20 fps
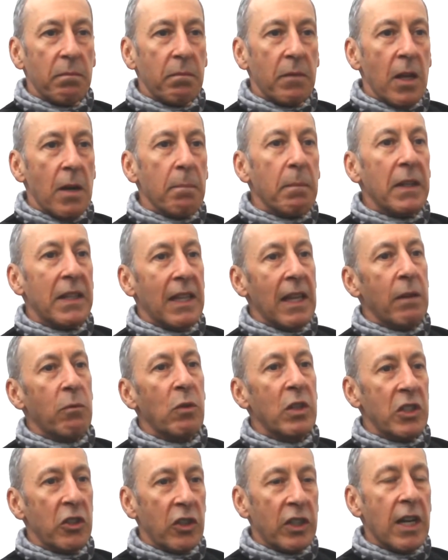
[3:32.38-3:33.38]
But that
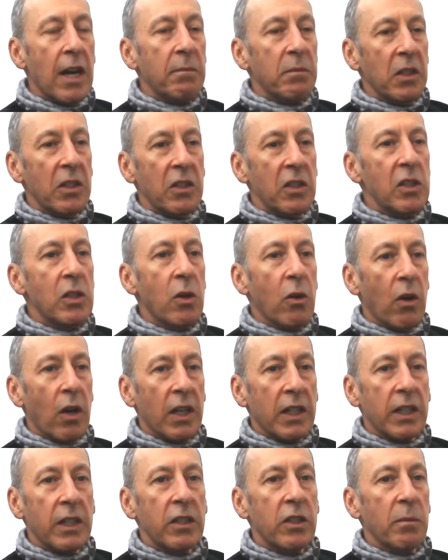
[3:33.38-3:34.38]
when you come to New
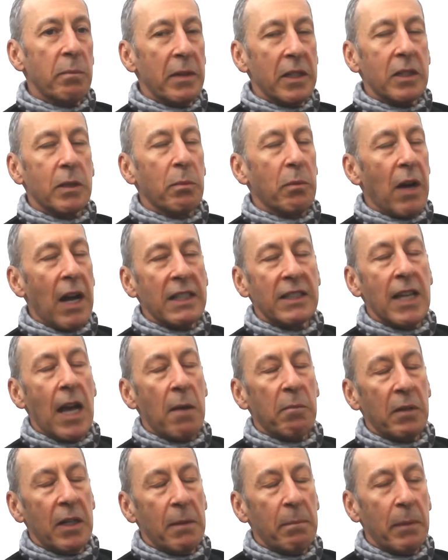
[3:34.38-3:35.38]
York, you'll be surprised how
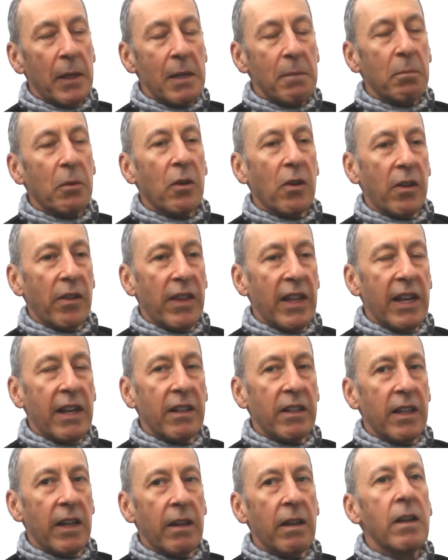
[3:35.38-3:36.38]
many people are there
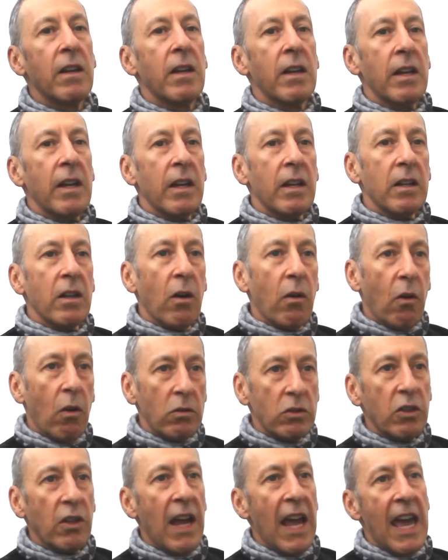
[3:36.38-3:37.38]
to
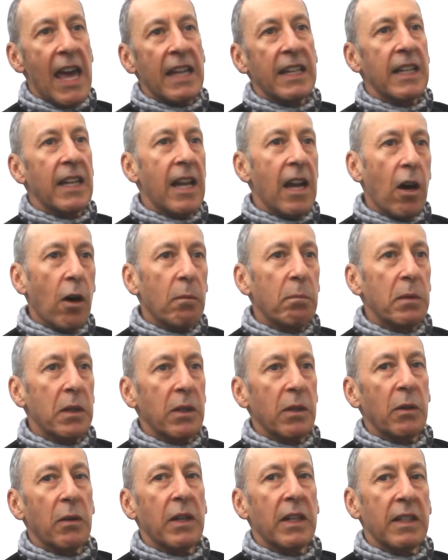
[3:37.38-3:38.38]
hold your hand and help
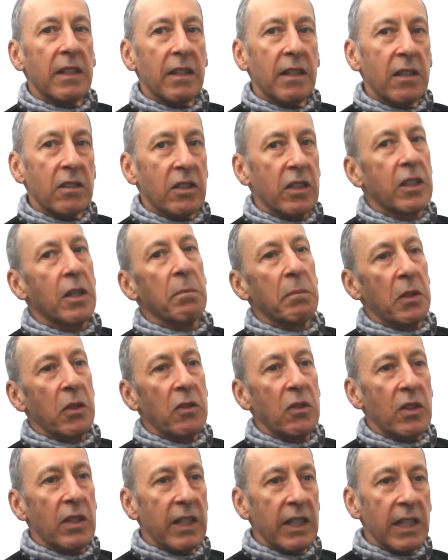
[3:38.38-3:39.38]
you, and there's a
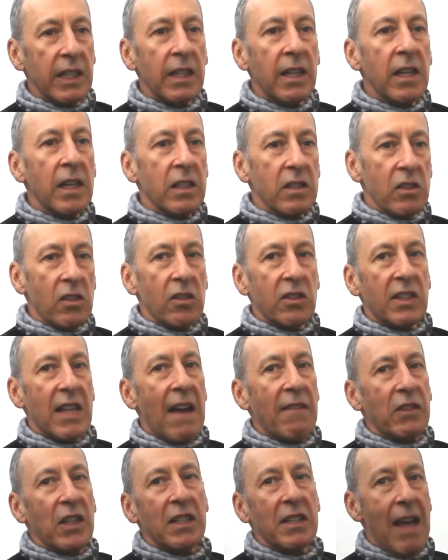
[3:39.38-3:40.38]
community. You just
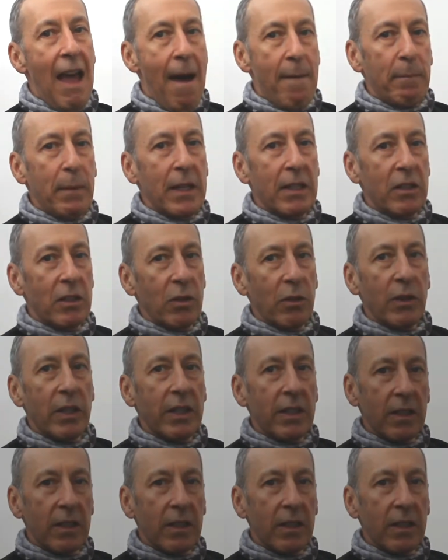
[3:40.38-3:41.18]
have to tap into it.